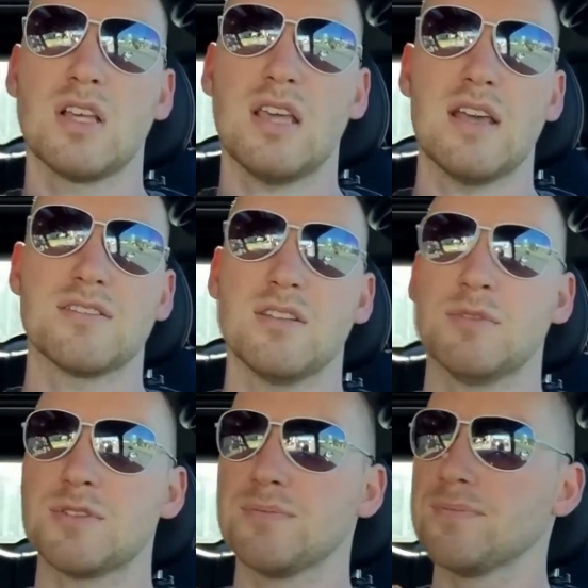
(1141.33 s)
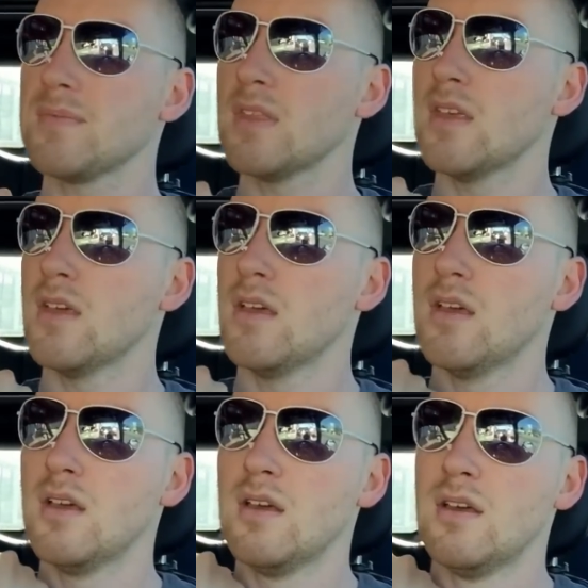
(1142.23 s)
Chaos Demons.
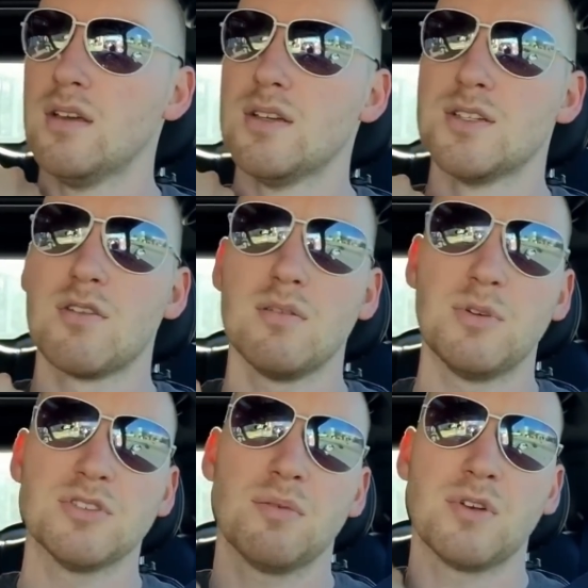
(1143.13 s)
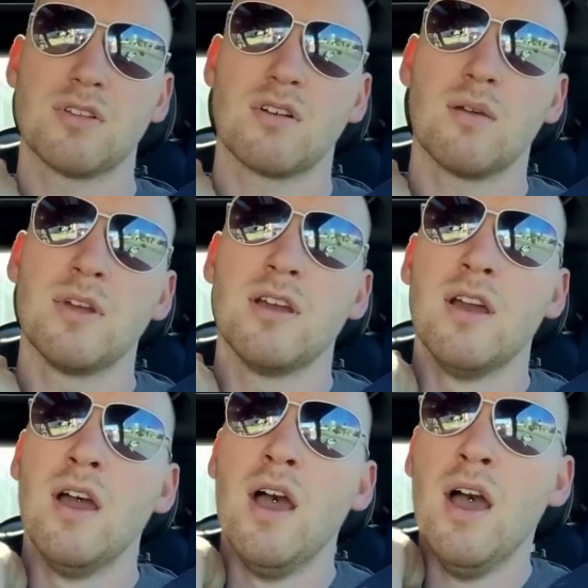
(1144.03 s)
So I built up another army.
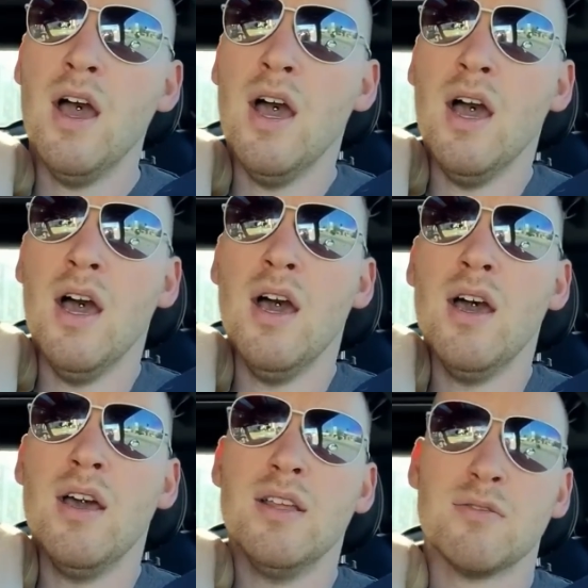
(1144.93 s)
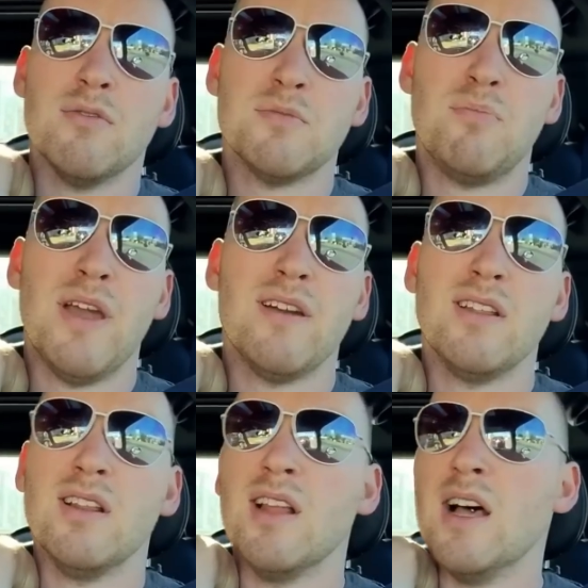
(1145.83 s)
This one was bigger
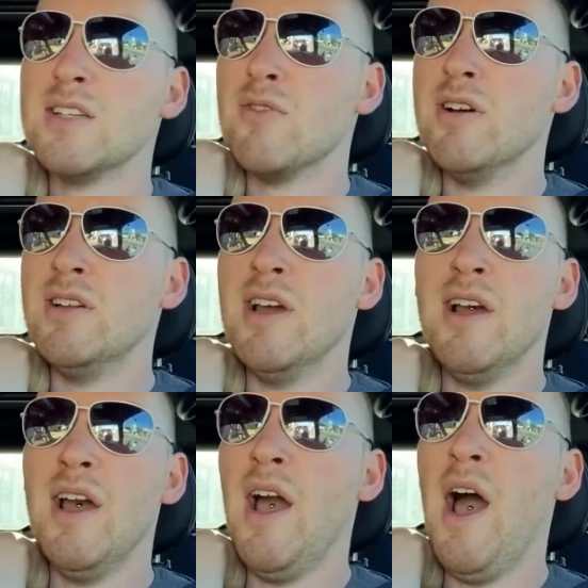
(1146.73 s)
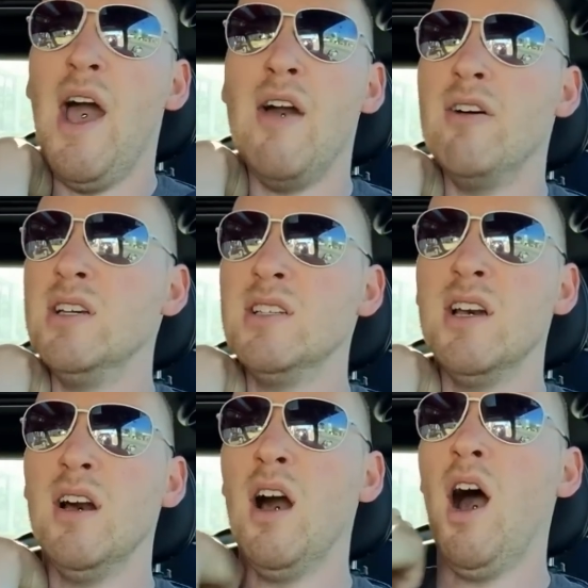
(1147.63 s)
than the last one. It was
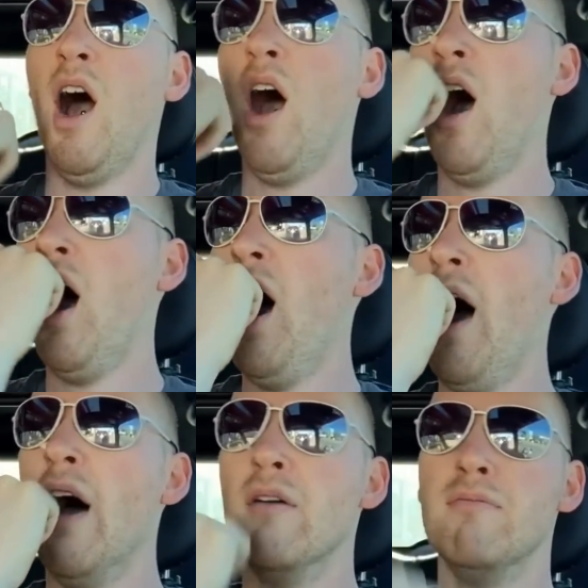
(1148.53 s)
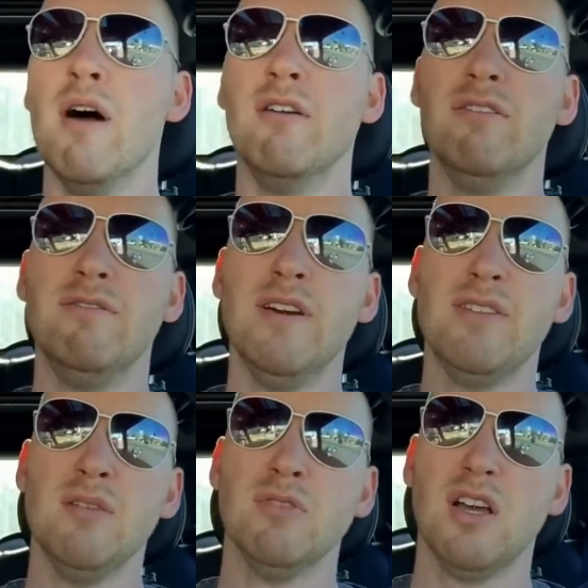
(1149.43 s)
about
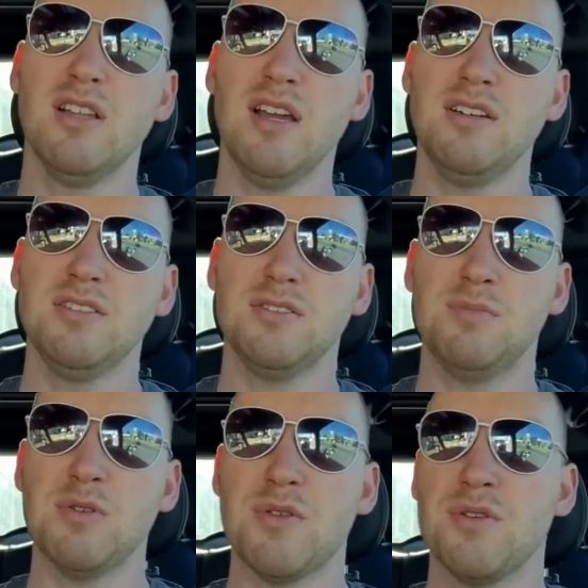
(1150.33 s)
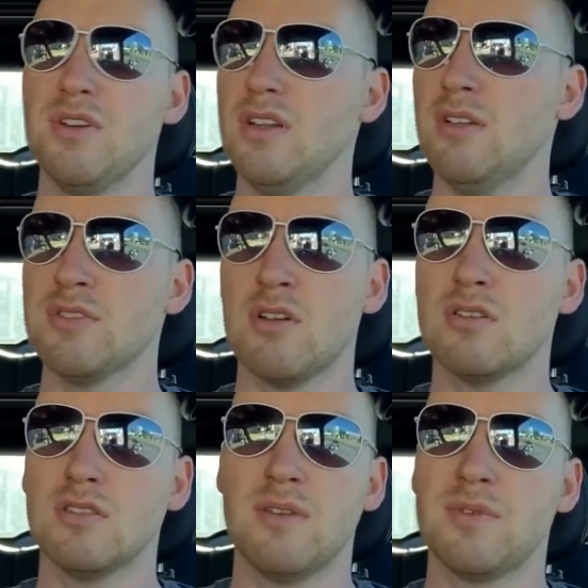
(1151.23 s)
50 Bloodletters, about 30. It was
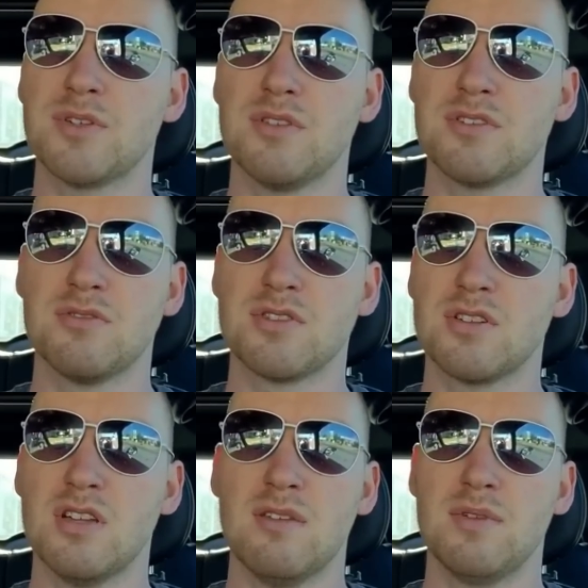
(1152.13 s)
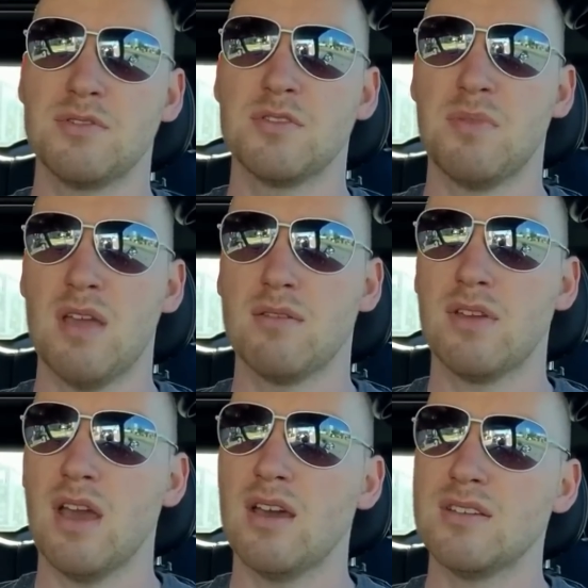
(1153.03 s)
all infantry, so it was just an infantry spam of
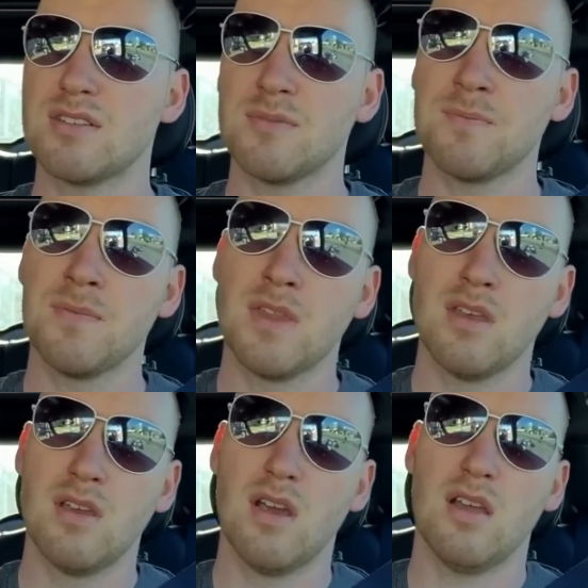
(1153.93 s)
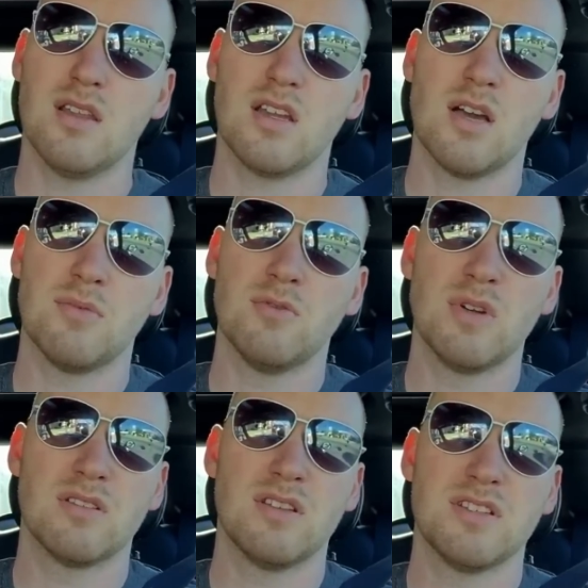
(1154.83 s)
guys. And then a couple
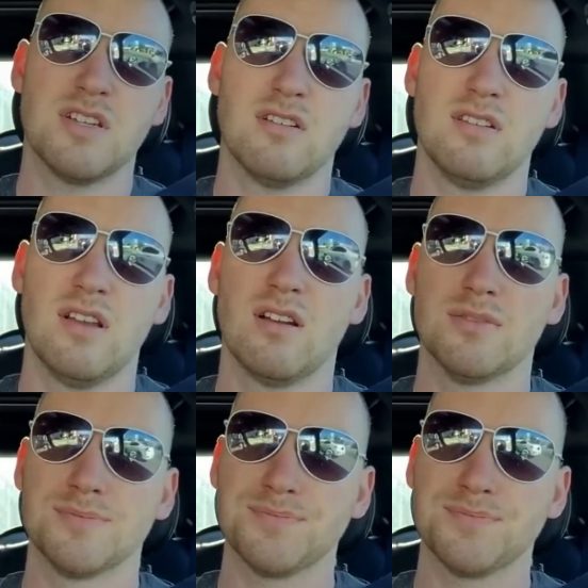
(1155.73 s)
weird things here and there.